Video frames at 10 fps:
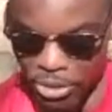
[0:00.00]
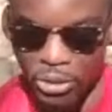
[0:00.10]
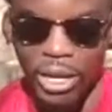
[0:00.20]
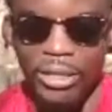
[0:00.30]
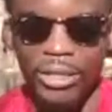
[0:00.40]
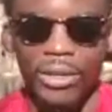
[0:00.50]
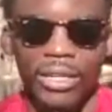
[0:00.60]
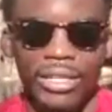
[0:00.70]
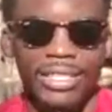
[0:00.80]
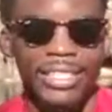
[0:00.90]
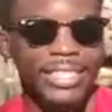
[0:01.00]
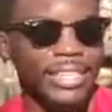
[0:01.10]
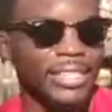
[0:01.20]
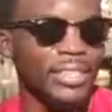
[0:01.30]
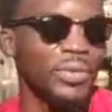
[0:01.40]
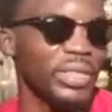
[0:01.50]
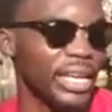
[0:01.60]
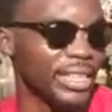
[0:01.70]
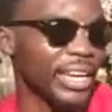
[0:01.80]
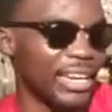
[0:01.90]
around to the holiday season, we
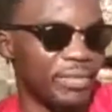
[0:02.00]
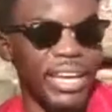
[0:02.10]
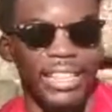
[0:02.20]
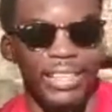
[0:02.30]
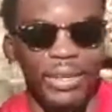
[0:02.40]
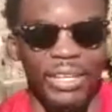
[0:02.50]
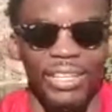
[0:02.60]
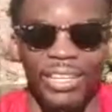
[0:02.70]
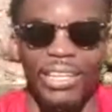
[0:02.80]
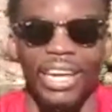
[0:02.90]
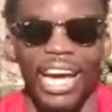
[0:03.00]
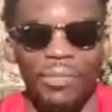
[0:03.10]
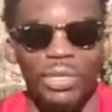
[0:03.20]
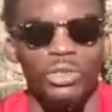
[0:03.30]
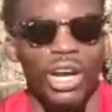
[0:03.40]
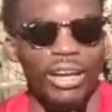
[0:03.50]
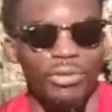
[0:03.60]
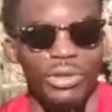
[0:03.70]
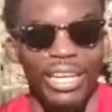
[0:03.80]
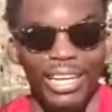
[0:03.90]
tend to kind of get in a hyperdrive
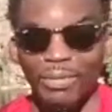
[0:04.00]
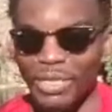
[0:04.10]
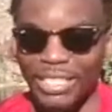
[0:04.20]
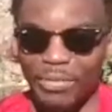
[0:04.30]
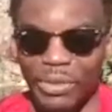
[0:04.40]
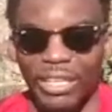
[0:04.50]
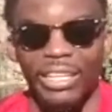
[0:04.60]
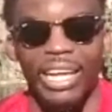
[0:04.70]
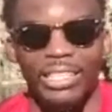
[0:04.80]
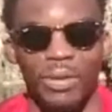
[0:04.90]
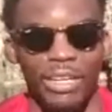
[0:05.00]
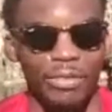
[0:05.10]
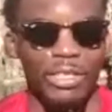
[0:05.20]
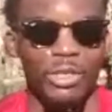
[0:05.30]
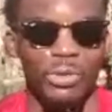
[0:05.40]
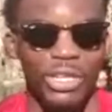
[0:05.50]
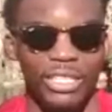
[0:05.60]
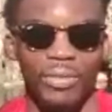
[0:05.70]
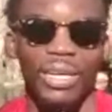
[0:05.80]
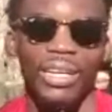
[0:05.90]
when it comes to the particular aspect of
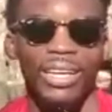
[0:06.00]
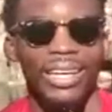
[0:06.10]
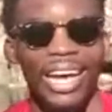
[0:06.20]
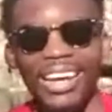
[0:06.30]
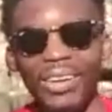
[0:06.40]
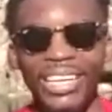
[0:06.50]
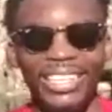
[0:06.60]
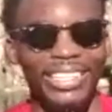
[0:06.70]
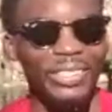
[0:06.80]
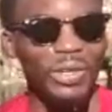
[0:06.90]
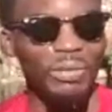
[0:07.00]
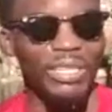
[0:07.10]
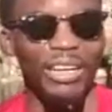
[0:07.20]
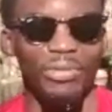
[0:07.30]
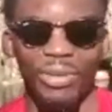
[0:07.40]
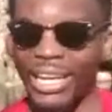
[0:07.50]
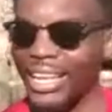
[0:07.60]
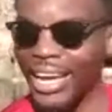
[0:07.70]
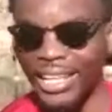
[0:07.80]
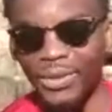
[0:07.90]
consumerism. I don't like to consume stuff. I
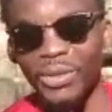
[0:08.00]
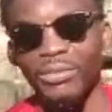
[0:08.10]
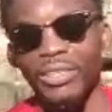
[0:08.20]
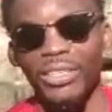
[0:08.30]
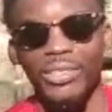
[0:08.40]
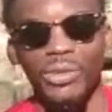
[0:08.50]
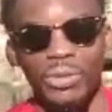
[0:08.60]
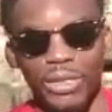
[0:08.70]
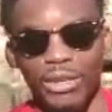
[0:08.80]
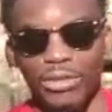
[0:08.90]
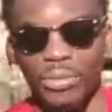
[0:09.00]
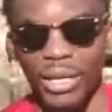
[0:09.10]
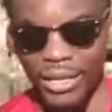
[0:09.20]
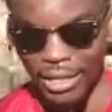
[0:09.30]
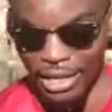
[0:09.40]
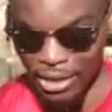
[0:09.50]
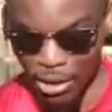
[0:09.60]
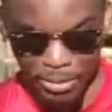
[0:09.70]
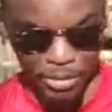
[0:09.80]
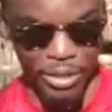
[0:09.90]
lie, I do love to consume stuff. But in
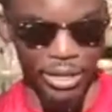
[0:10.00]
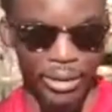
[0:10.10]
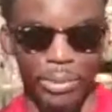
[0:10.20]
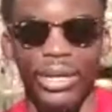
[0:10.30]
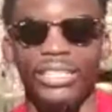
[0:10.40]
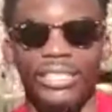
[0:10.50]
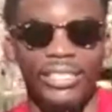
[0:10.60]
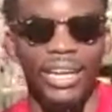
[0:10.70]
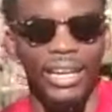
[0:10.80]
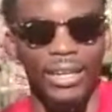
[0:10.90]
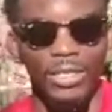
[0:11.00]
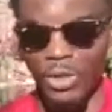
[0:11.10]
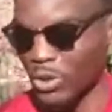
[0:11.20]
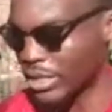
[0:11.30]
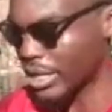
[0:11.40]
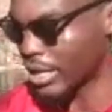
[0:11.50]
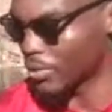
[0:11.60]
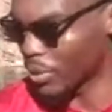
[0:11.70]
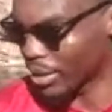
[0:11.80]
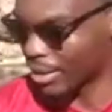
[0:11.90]
terms of the pressures that are associated with